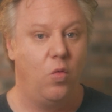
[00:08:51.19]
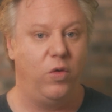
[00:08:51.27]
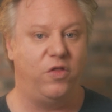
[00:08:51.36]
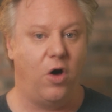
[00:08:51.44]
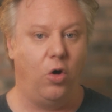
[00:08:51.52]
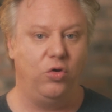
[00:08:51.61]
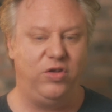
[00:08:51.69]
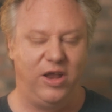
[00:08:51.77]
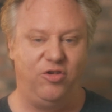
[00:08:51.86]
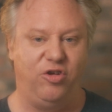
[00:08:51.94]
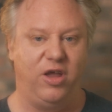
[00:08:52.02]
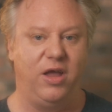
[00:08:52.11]
with the old
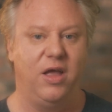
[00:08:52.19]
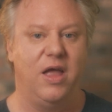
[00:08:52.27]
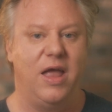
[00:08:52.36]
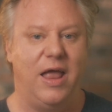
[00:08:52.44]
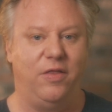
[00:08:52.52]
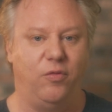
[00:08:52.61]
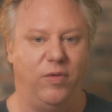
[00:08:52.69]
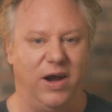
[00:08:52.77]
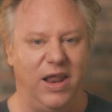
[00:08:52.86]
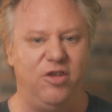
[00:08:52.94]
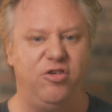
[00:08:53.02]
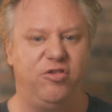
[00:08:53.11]
teaching and the
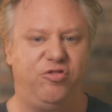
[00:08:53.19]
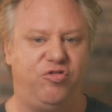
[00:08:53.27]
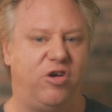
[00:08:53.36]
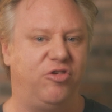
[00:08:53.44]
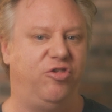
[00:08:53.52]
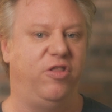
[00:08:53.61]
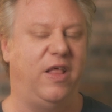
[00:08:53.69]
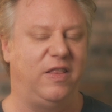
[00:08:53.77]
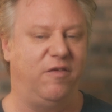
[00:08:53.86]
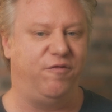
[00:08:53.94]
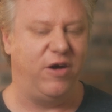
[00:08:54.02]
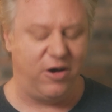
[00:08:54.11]
religious structure
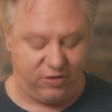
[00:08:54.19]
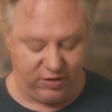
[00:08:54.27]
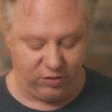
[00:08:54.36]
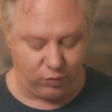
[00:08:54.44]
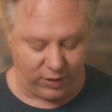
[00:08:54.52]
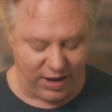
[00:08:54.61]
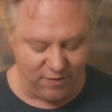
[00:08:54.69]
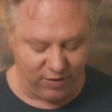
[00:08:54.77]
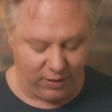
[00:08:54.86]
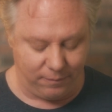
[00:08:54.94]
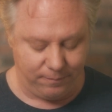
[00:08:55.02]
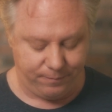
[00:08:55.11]
that the Pharisees were
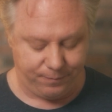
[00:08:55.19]
given.